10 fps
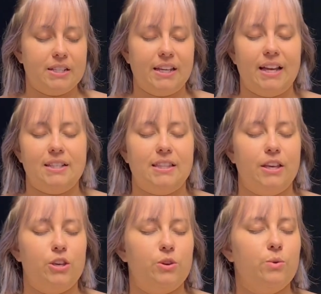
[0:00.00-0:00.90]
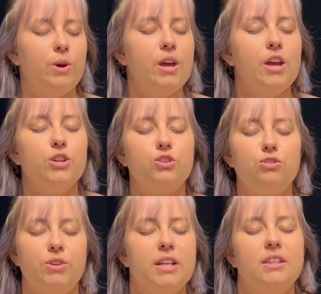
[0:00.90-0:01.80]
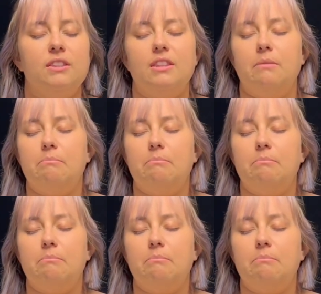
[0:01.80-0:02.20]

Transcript: I ask that you strengthen them,